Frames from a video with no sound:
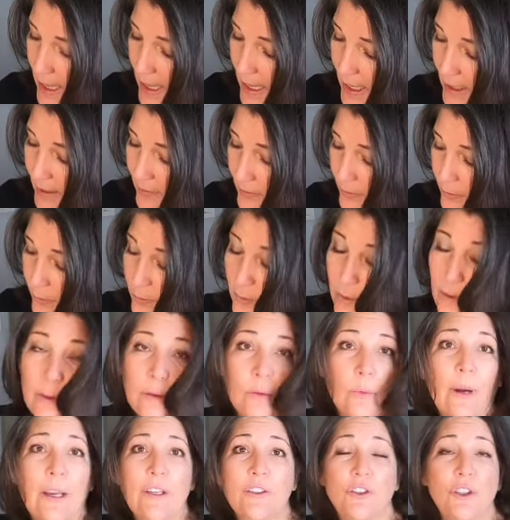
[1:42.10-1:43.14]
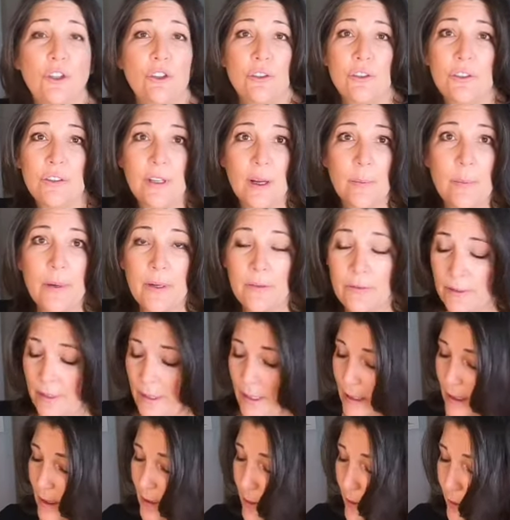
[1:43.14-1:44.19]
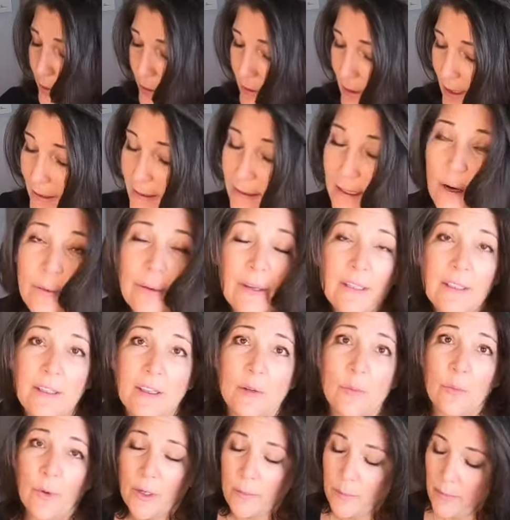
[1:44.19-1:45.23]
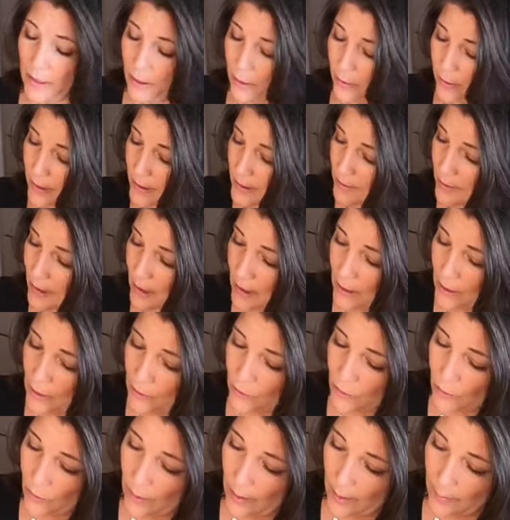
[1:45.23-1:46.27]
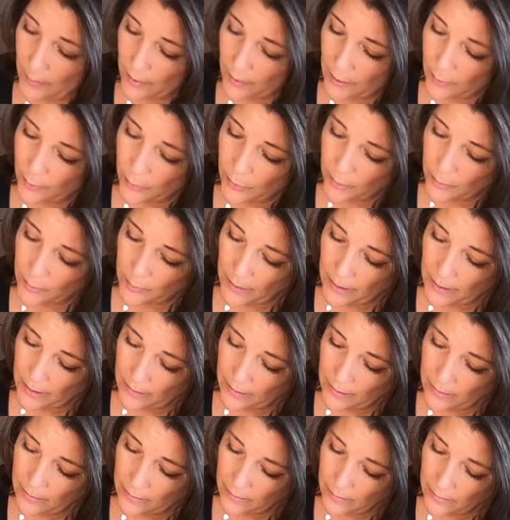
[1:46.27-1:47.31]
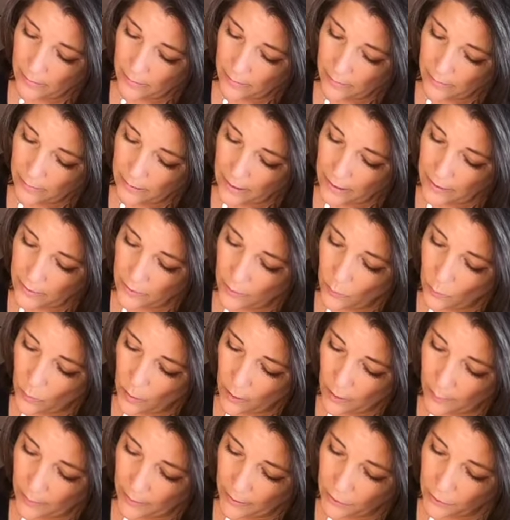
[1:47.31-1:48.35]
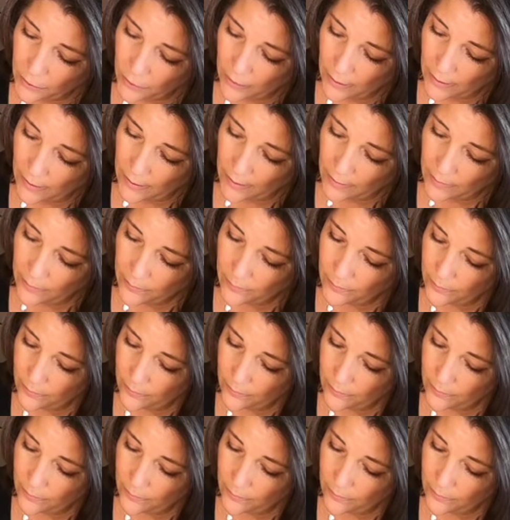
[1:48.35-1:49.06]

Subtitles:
And the rest, you just dump everything in there. That's how easy the bread maker is. So I'm gonna put my yeast and water mixture in there.